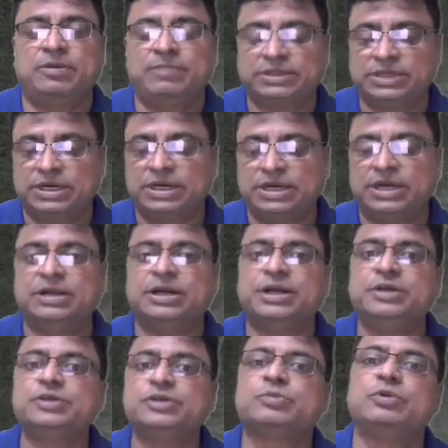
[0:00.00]
method and
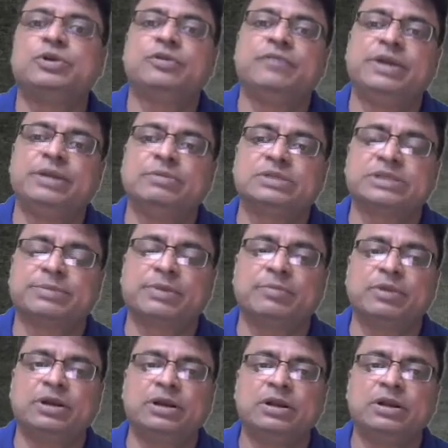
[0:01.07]
reducible to variable separable,